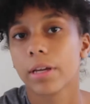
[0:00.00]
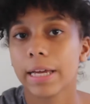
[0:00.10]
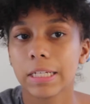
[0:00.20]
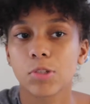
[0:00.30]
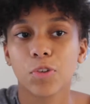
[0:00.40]

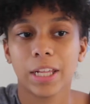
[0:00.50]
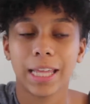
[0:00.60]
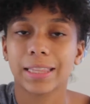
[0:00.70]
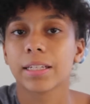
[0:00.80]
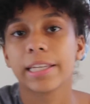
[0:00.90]
it's really
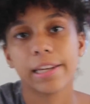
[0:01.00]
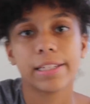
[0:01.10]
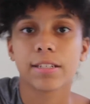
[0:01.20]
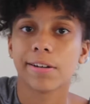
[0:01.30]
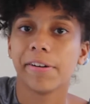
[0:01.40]
like the key
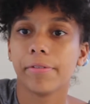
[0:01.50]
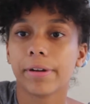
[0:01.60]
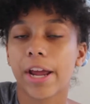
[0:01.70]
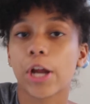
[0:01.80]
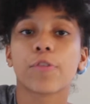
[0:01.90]
to
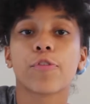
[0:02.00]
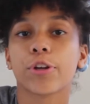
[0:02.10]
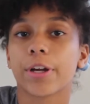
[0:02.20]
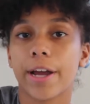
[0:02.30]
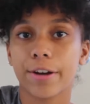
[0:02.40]
caring for
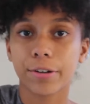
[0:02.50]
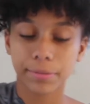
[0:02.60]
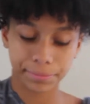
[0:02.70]
your hair.